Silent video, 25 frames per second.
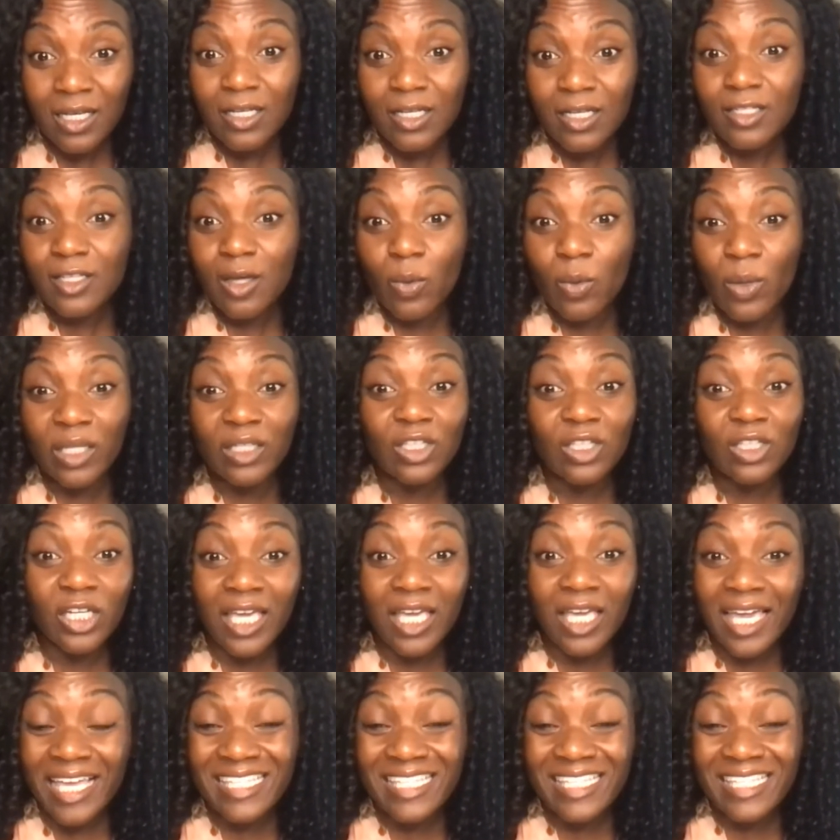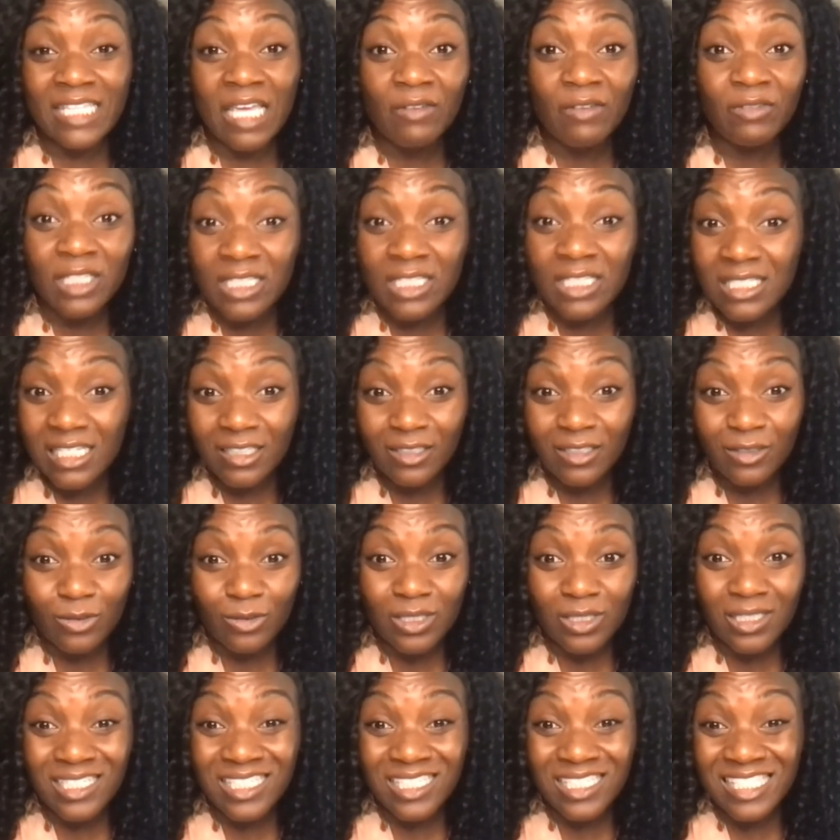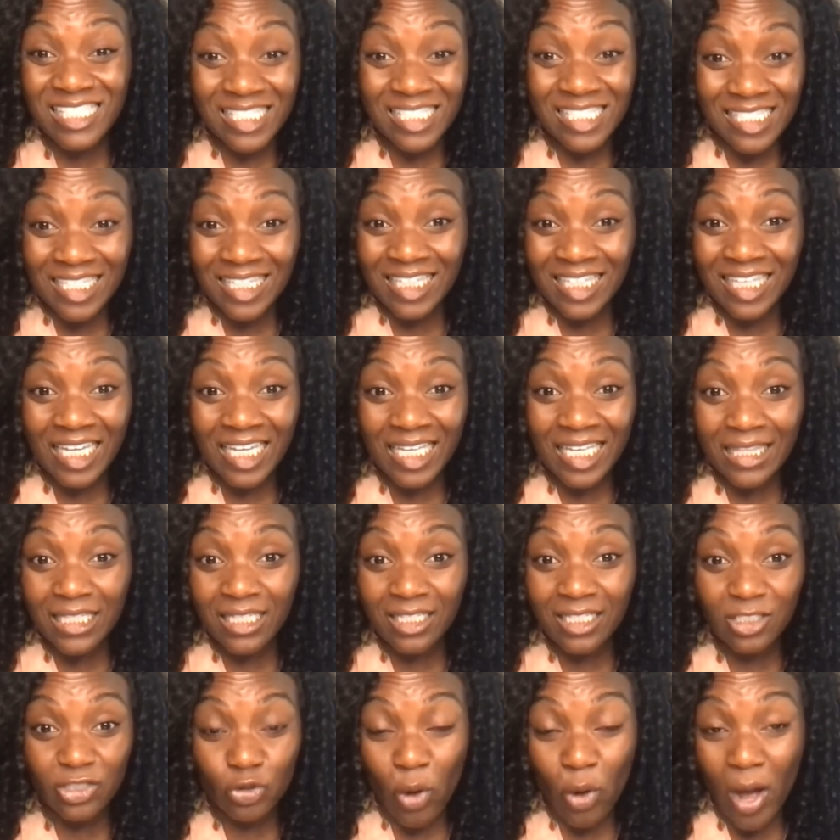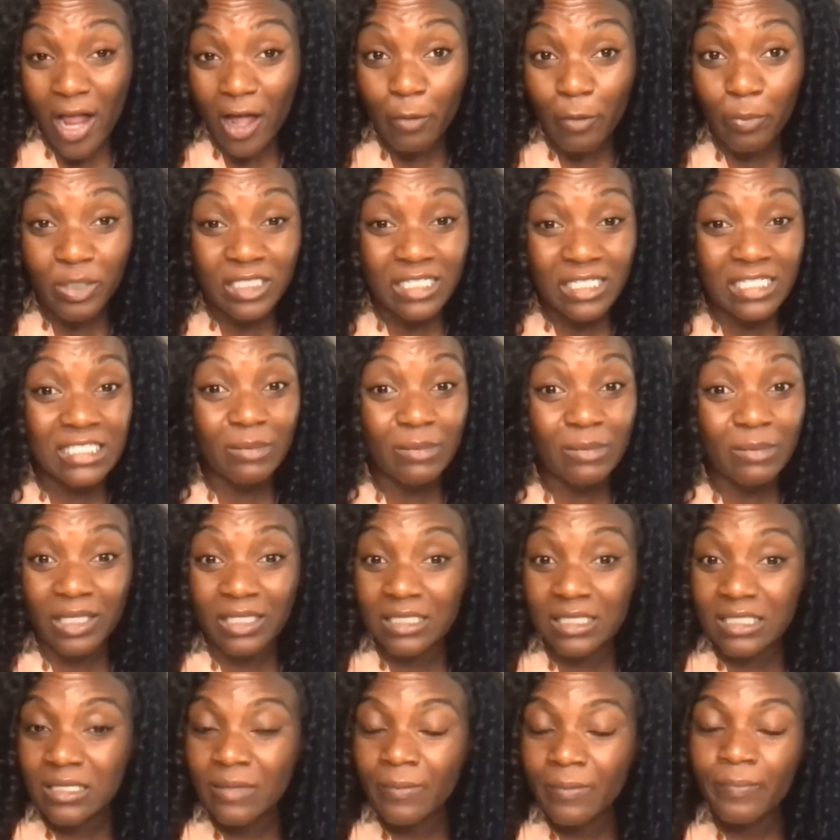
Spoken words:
So we're looking at safety signals consistently in the trial participants.